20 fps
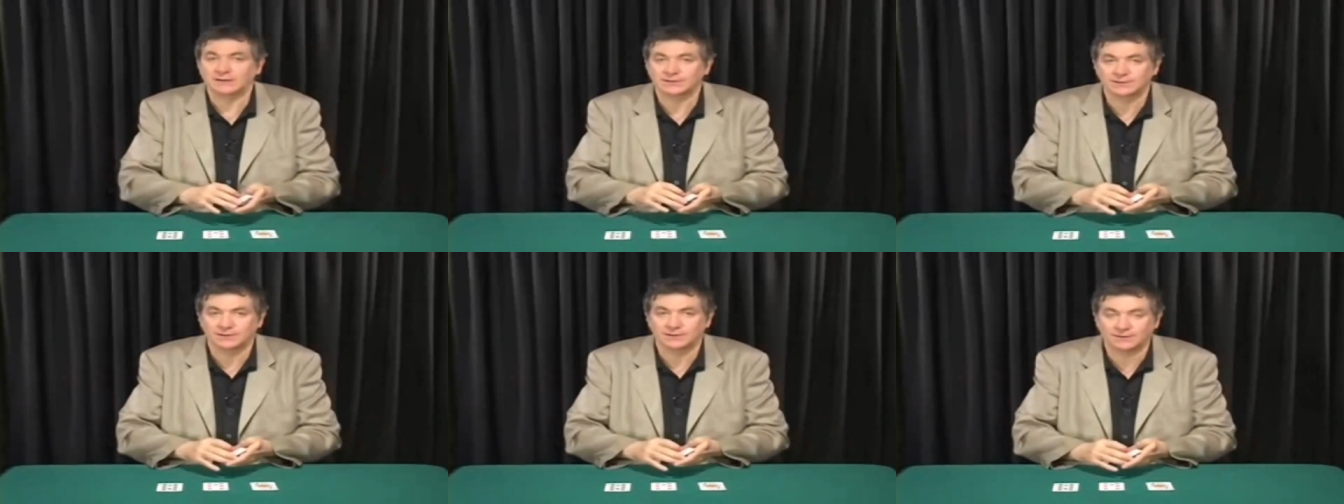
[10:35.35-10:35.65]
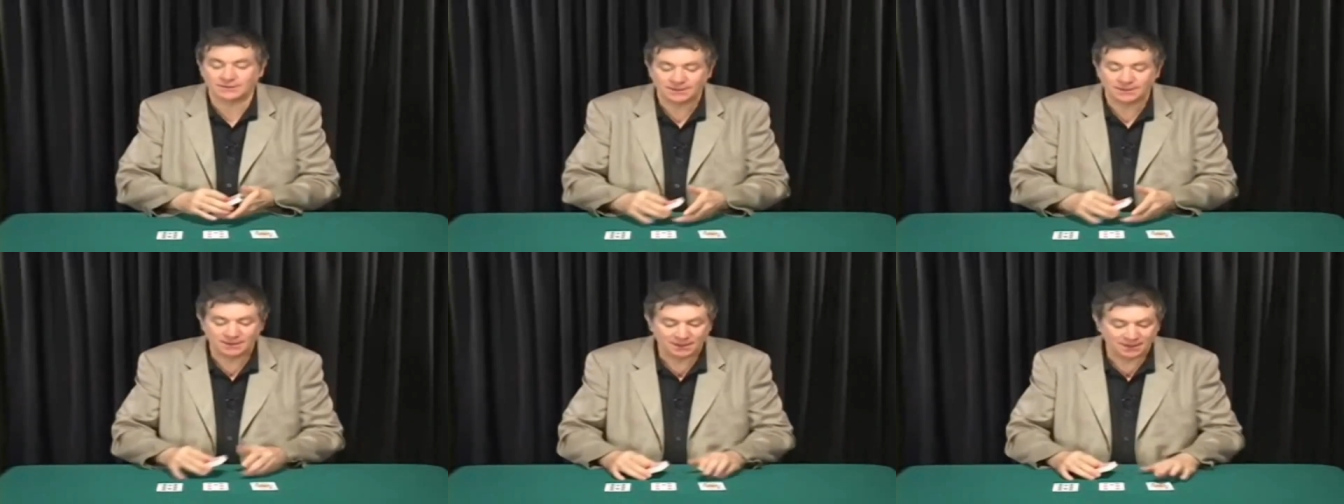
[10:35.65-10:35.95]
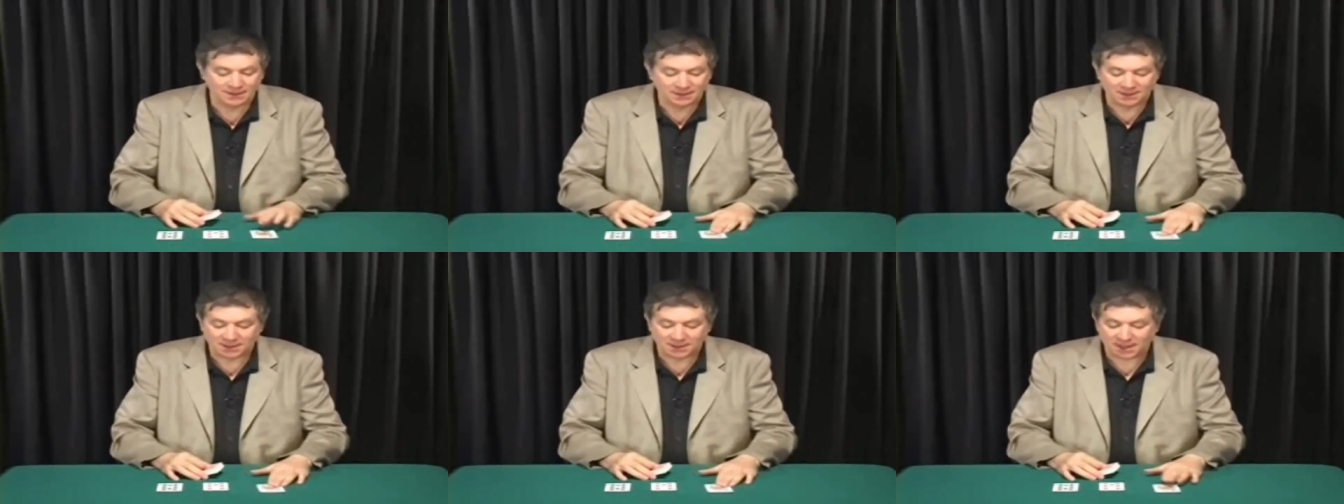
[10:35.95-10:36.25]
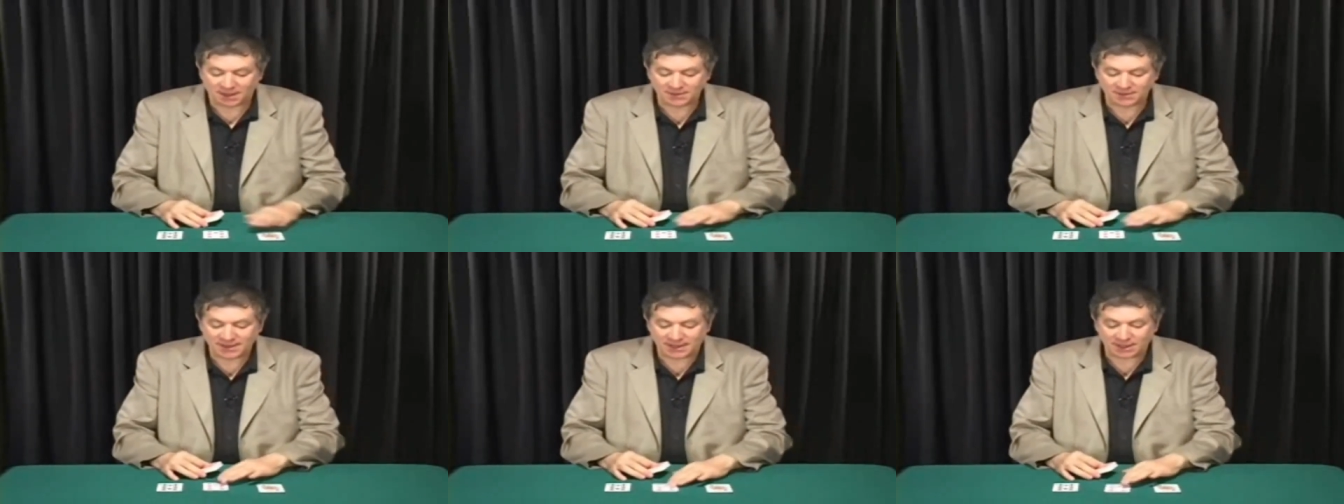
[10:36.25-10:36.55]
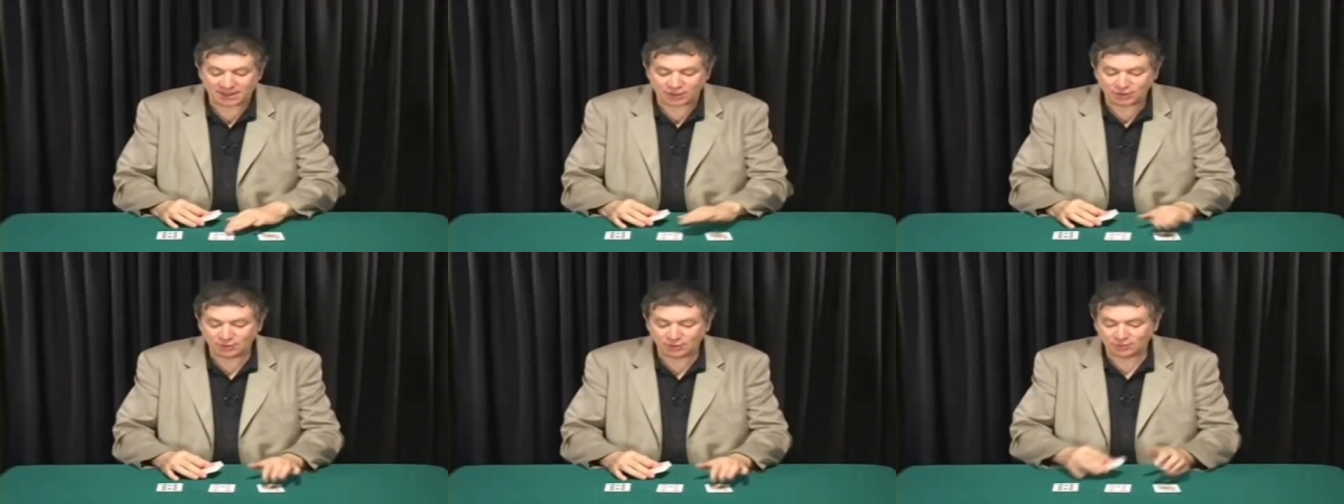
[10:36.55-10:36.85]
So, And
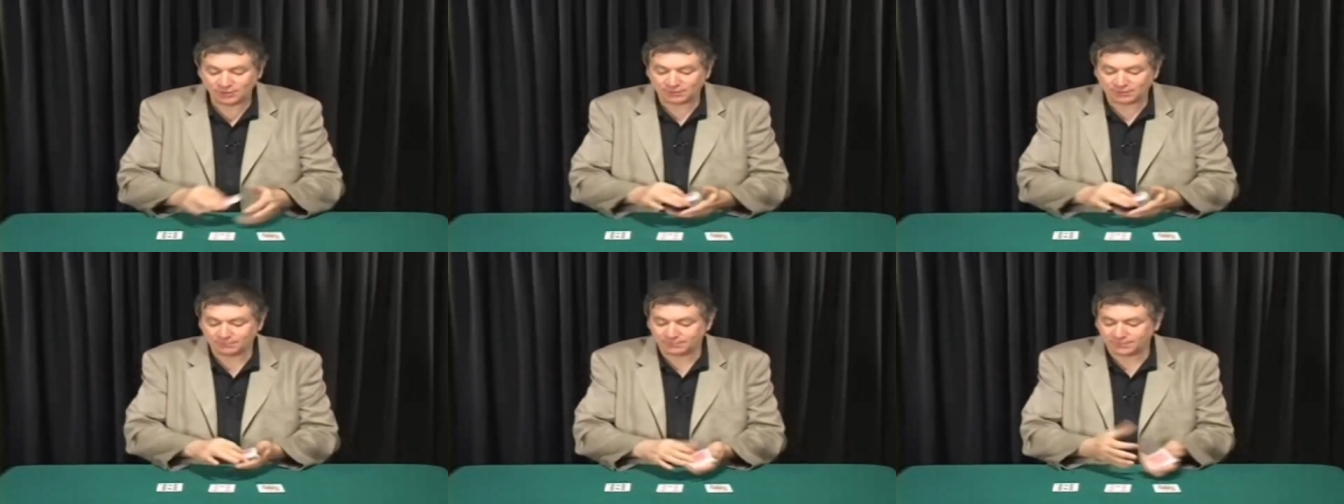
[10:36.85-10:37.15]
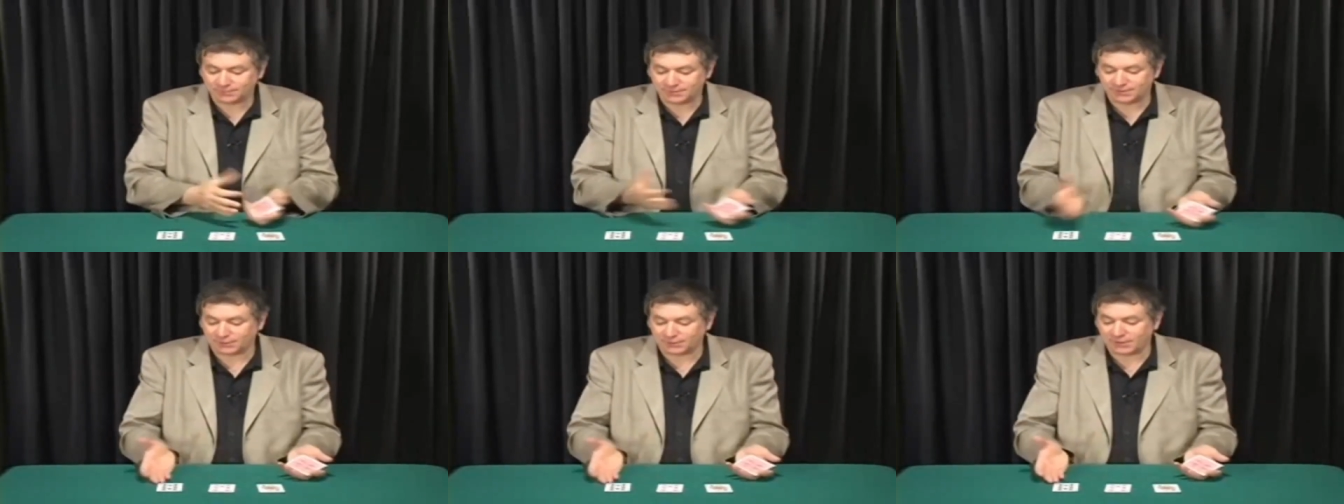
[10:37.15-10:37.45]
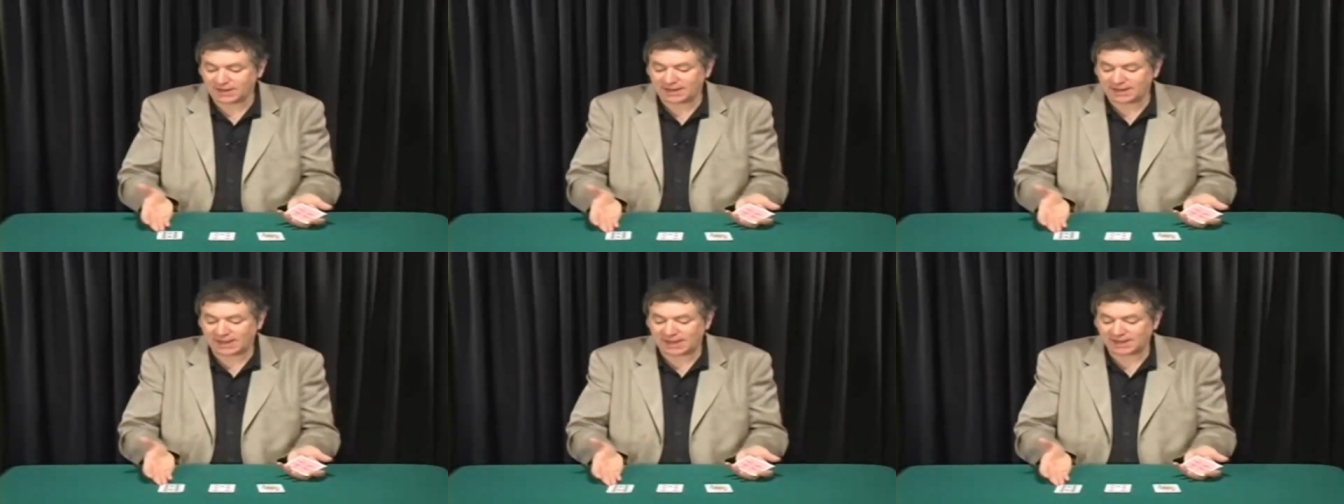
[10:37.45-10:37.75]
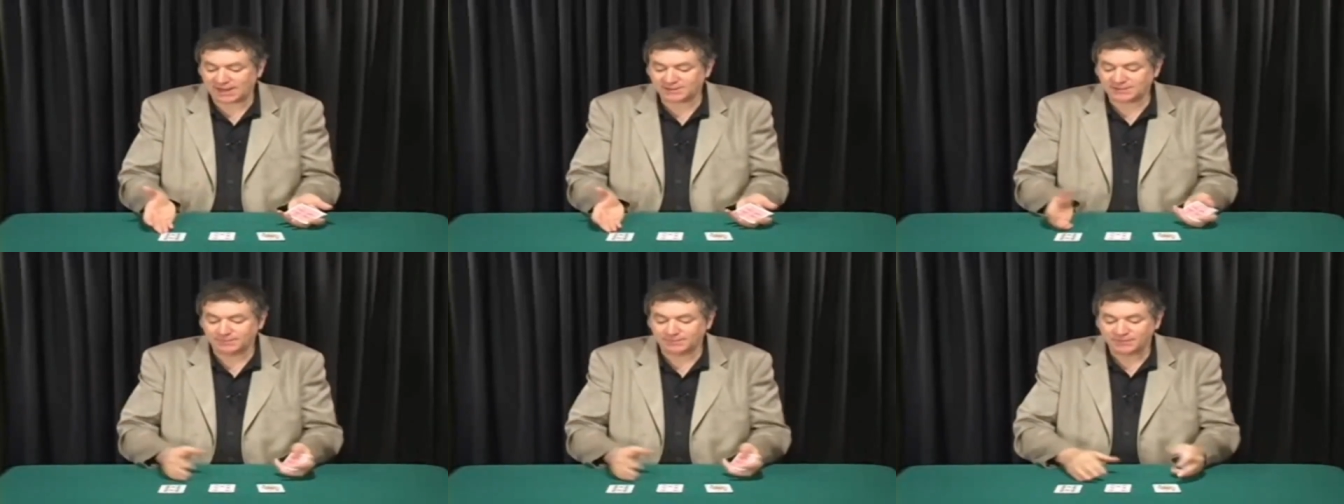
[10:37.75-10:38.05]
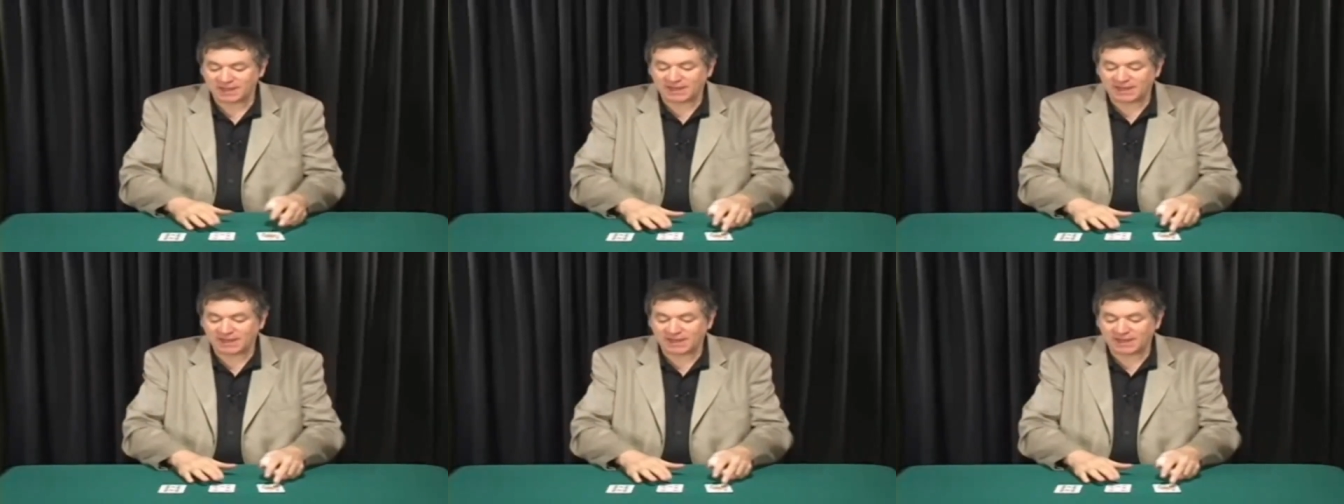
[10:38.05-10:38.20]
then you three cards,